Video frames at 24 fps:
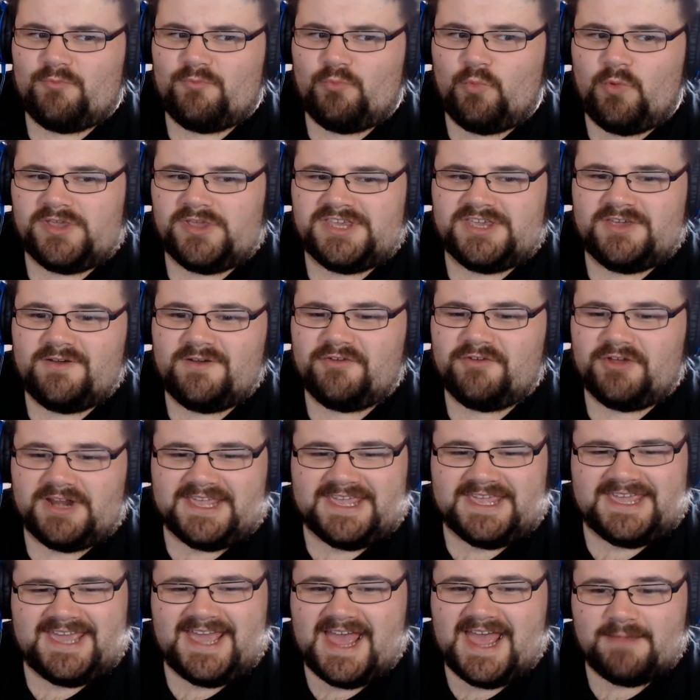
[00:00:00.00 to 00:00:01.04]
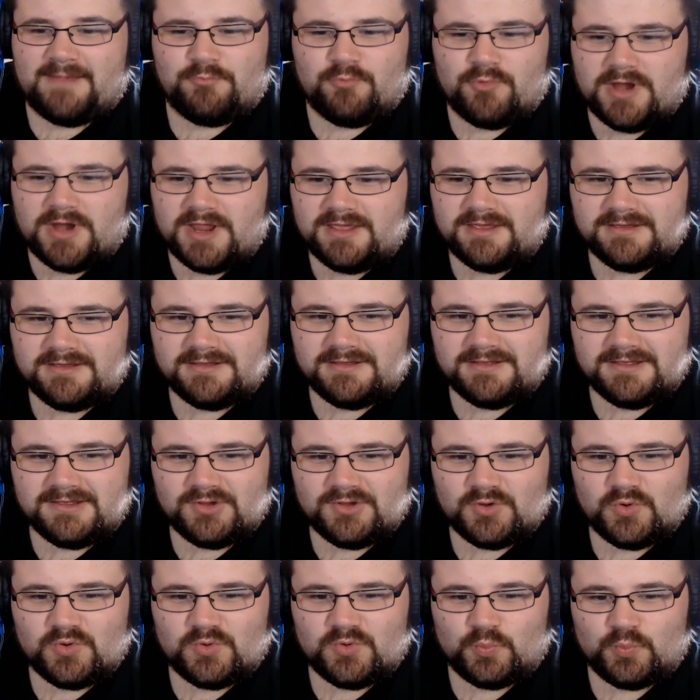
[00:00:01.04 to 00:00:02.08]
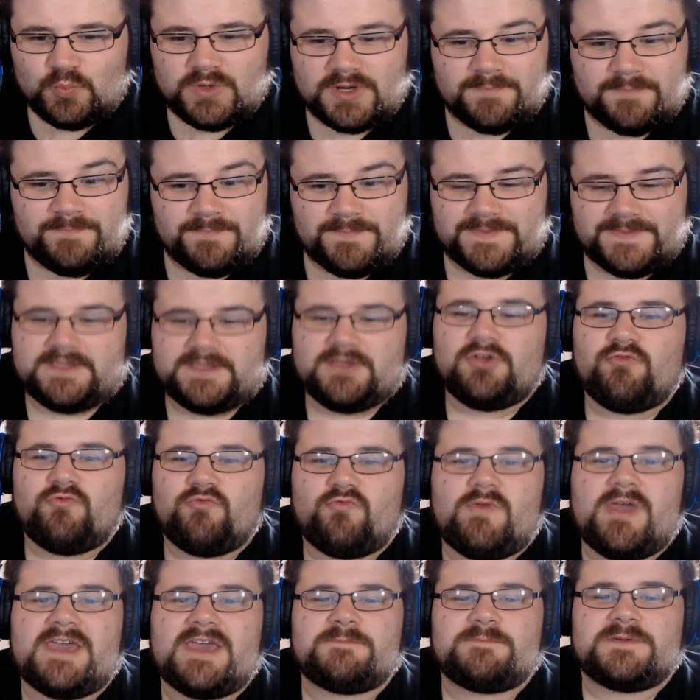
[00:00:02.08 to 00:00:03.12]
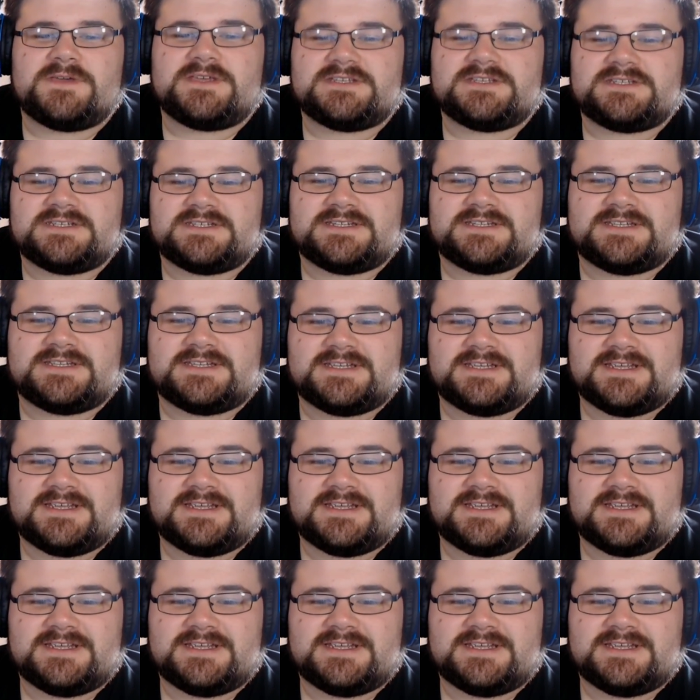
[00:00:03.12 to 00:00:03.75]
Well, you got a camera? Rapists!